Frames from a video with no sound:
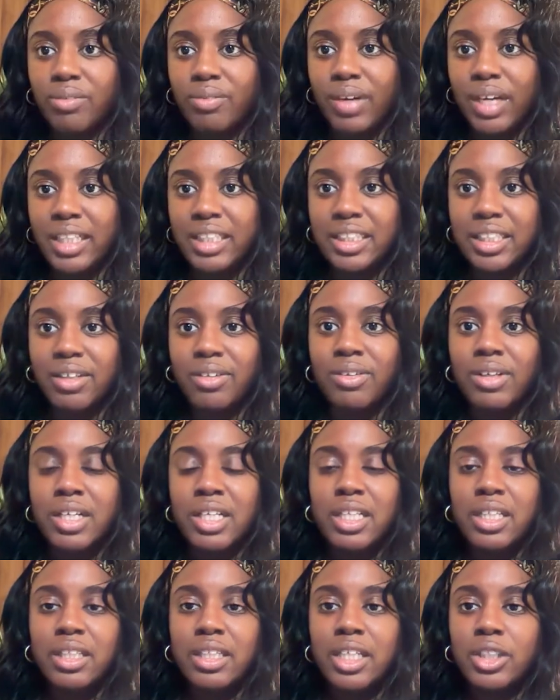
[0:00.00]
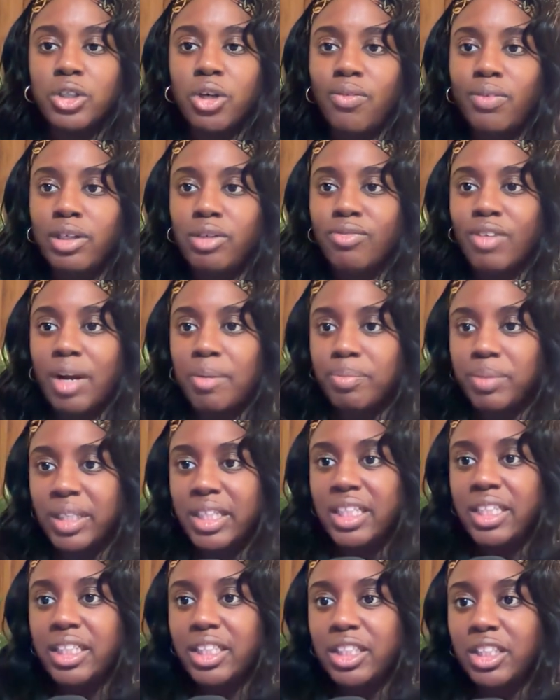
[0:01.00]
right? So let's go over to
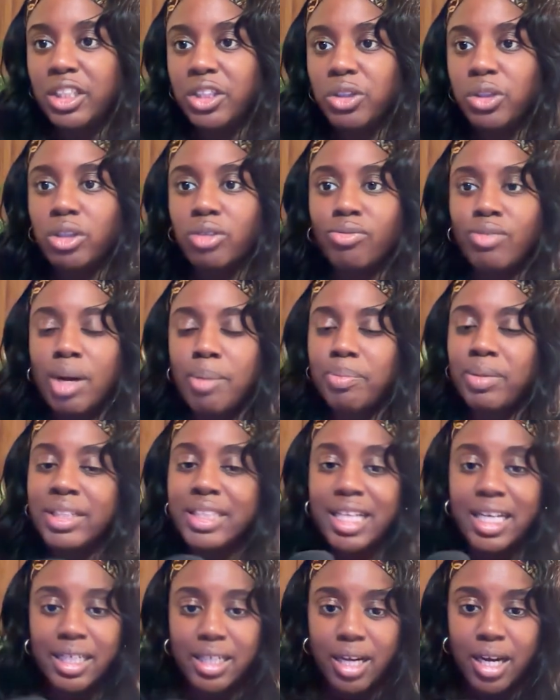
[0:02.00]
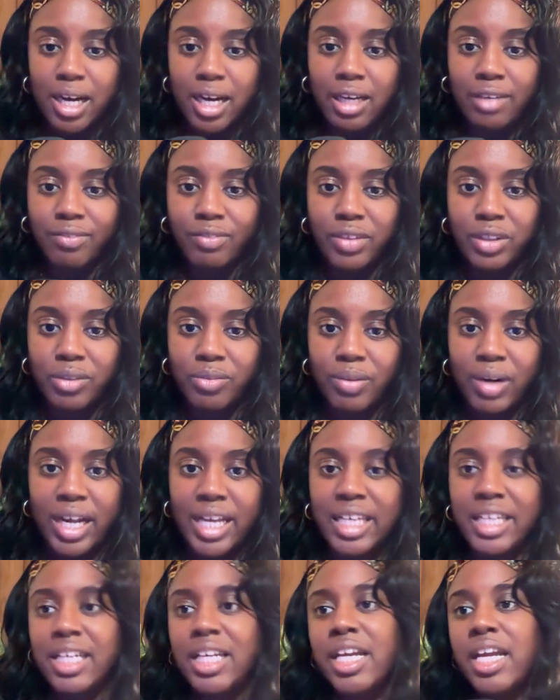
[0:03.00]
Replit. You can go to replit.com,
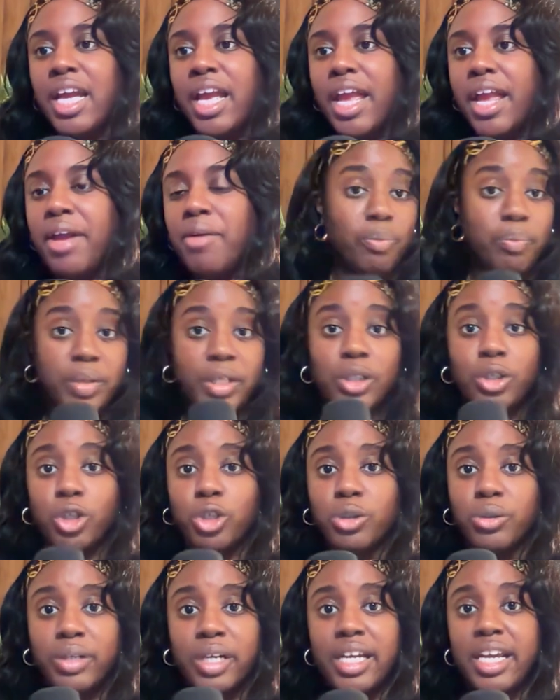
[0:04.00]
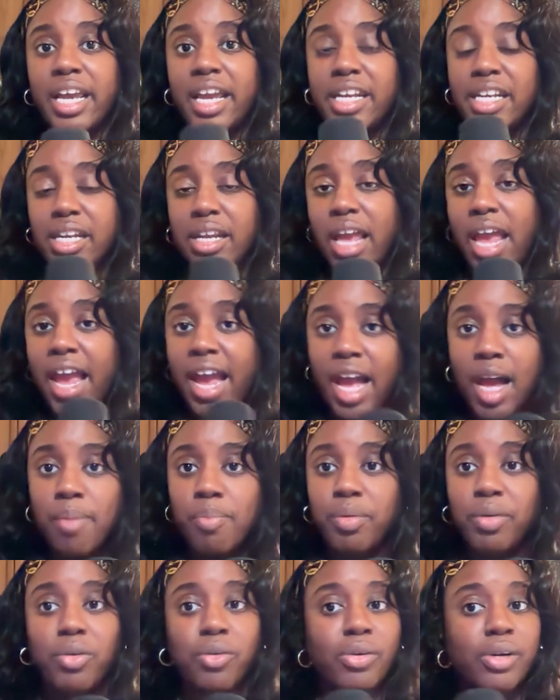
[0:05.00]
right? And build or create an
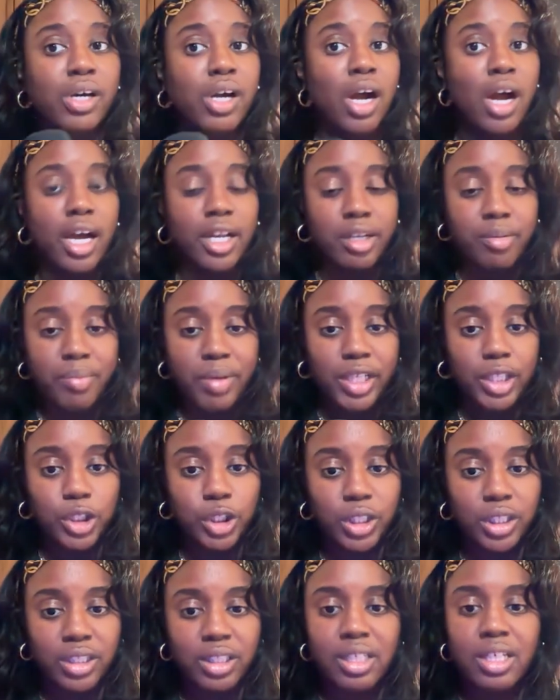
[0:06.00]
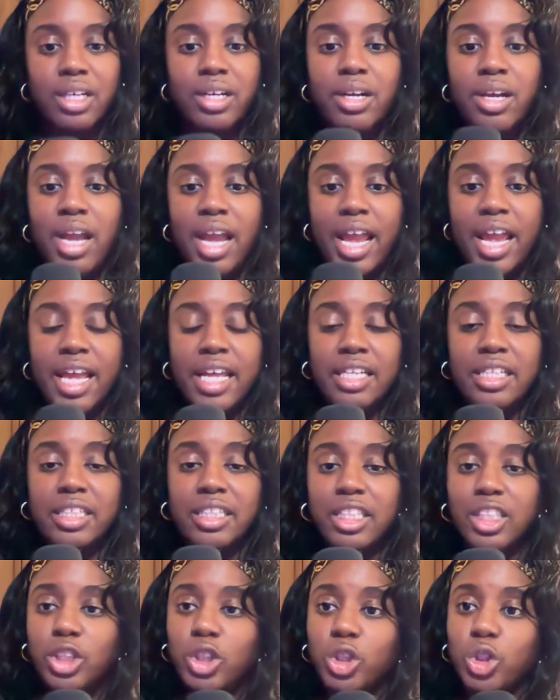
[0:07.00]
app or automation. And
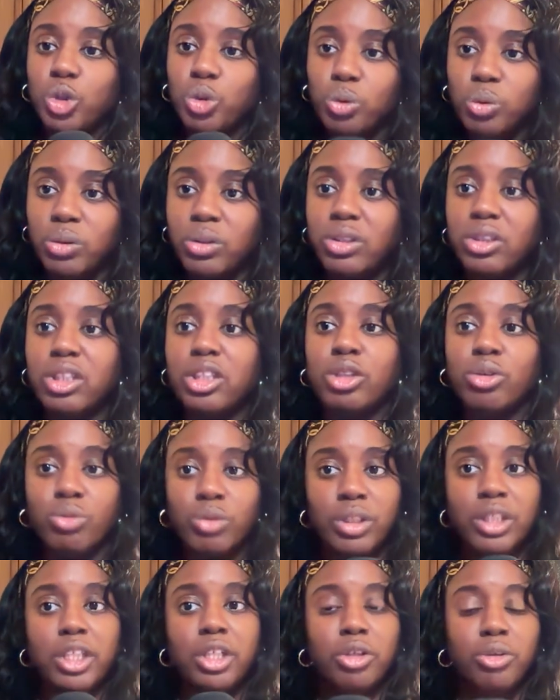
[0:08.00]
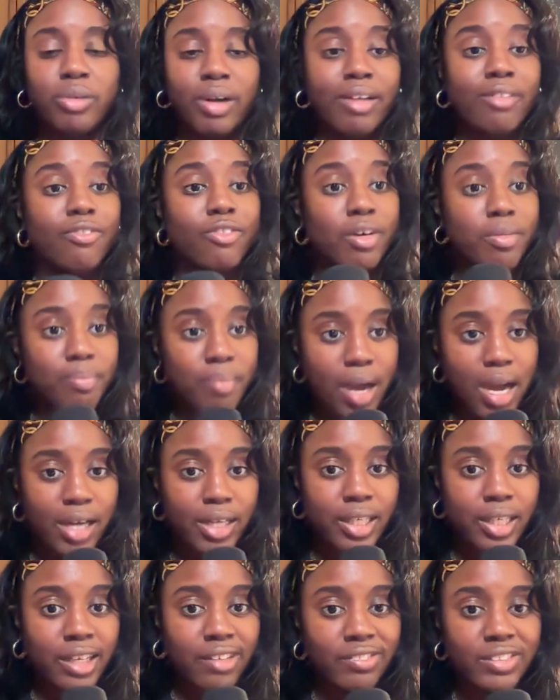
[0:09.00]
this tool is really great for
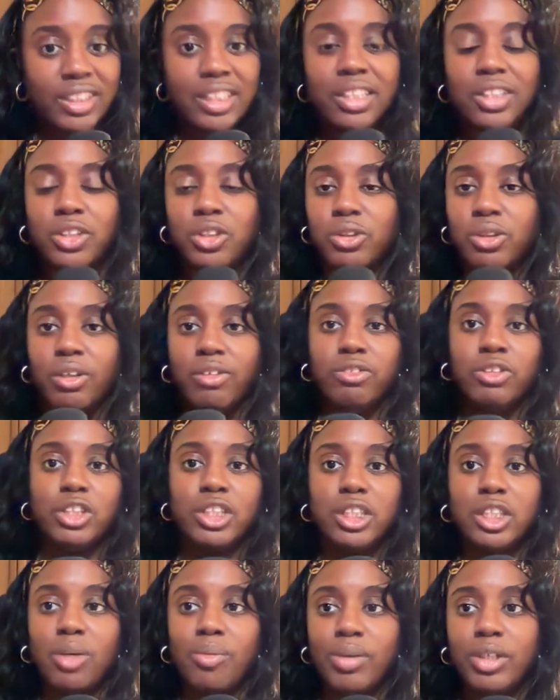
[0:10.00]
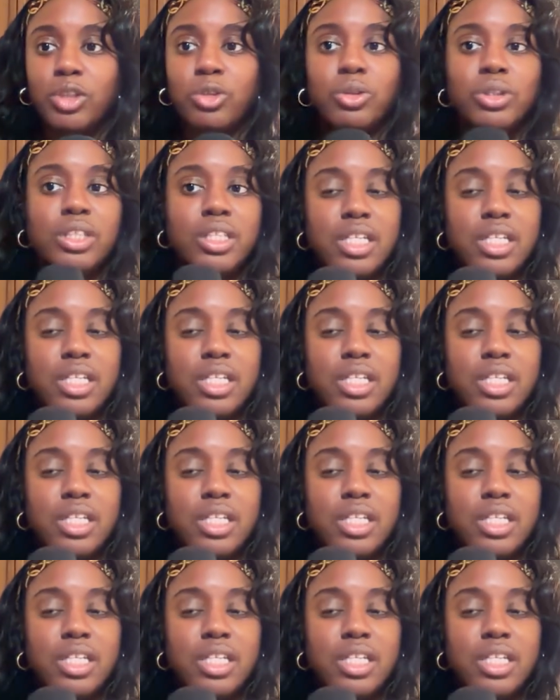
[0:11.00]
mock-ups. So if you're someone who's